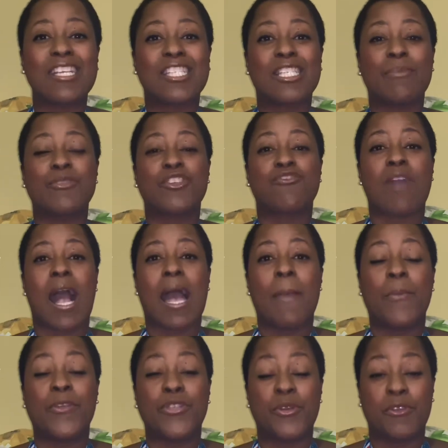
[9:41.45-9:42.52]

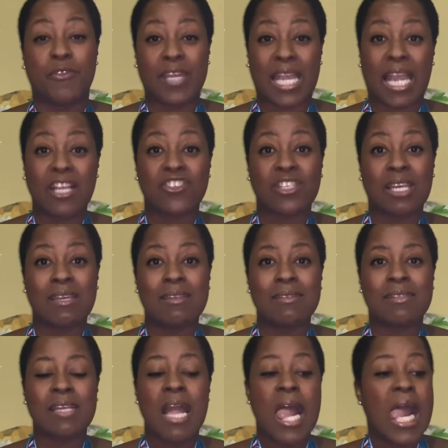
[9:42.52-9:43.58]
subscribe with
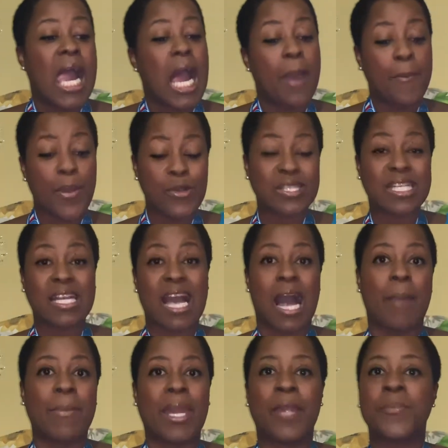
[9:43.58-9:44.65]
notifications, and post a
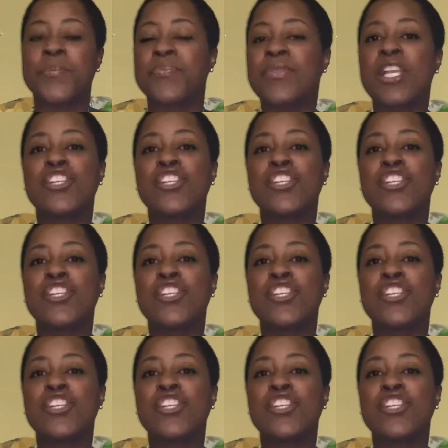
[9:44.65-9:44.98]
comment.